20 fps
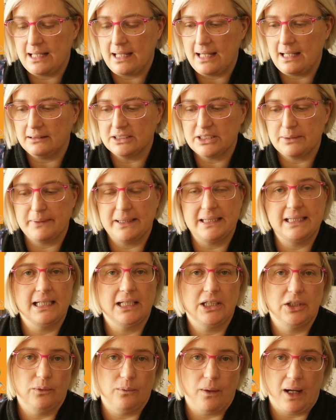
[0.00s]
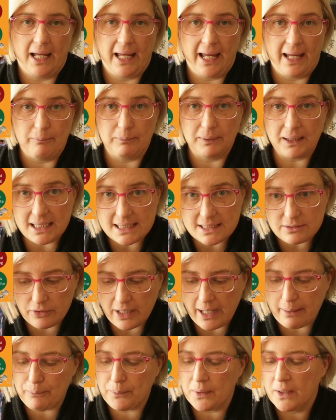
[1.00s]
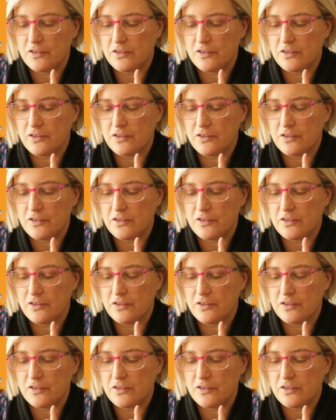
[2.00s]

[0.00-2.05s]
LGBTQIA plus rep.